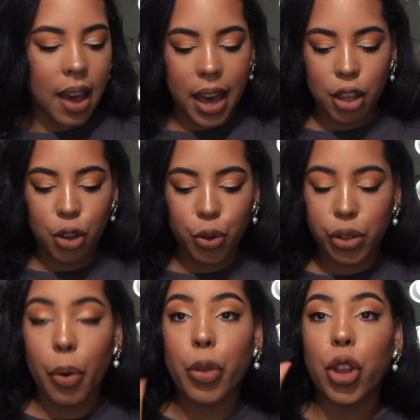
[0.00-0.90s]
I use
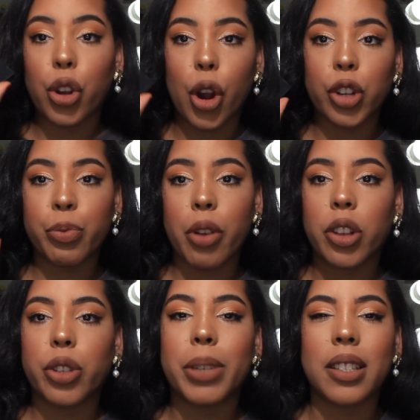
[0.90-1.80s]
the Nars
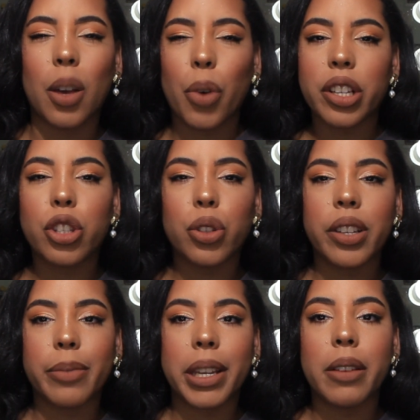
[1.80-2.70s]
bronzer because I wanted to use
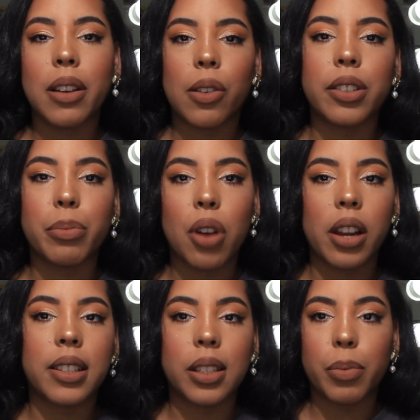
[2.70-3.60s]
as many Nars
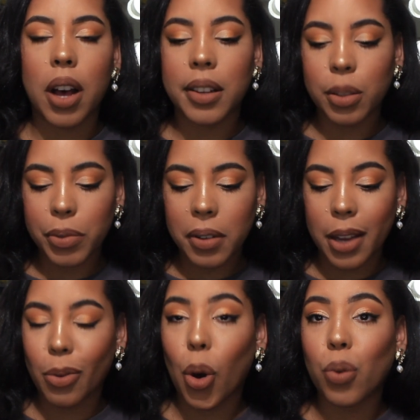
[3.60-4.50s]
products as possible. I
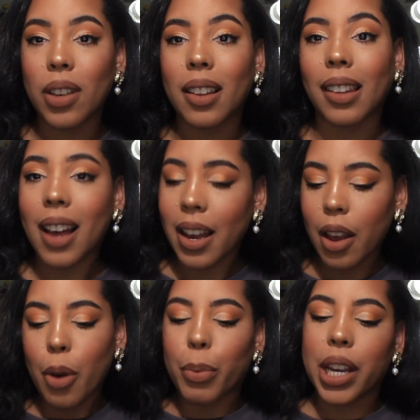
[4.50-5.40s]
don't own a lot,
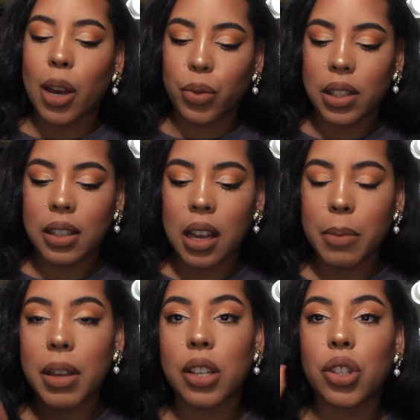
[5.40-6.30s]
but I own
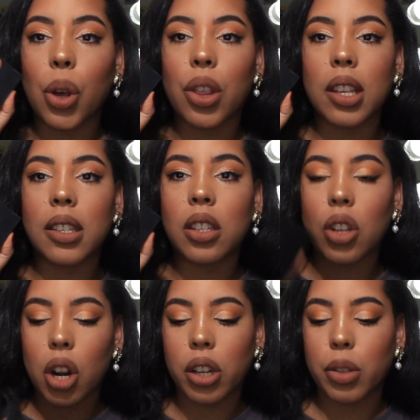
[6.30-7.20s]
some. So this is a
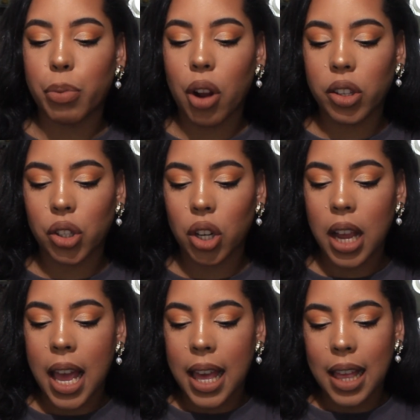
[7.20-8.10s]
Nars bronzer,
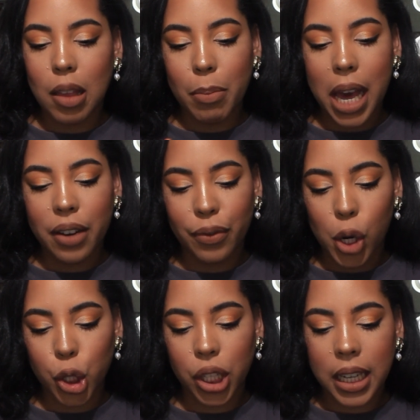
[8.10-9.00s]
the matte
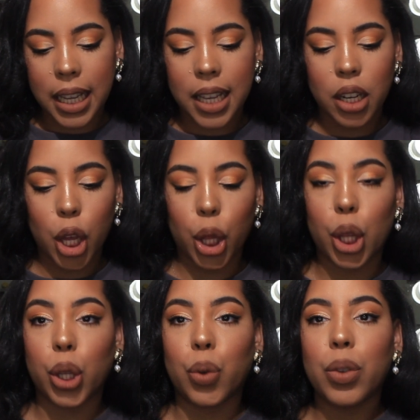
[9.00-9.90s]
version in
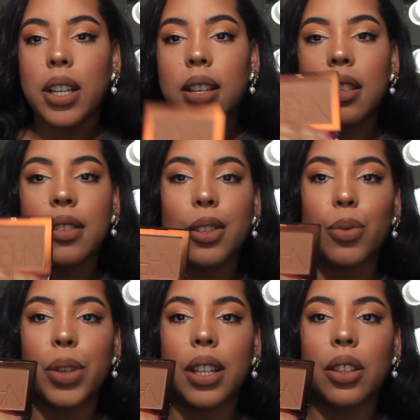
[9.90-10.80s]
Laguna. This is
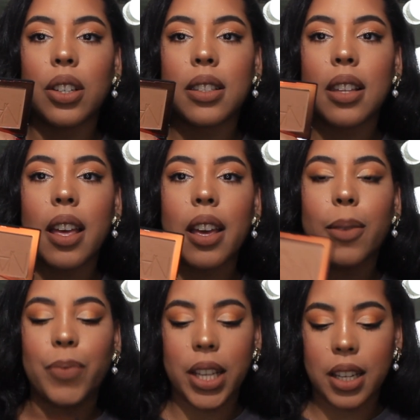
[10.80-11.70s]
what it looks like.
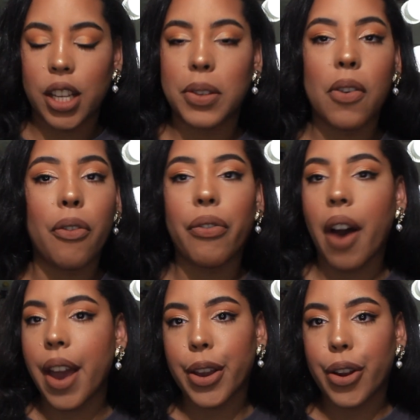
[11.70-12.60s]
It is
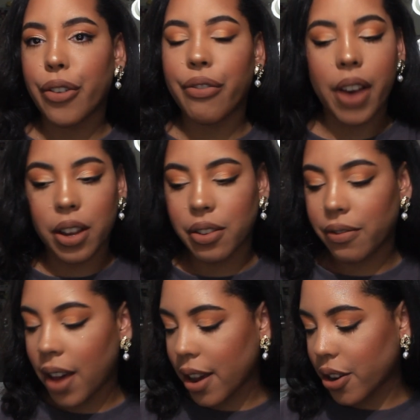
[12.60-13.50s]
fire, fire,
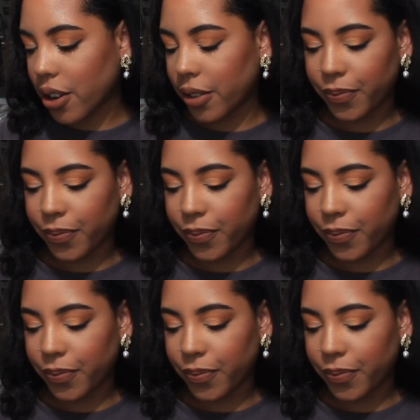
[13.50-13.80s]
fire.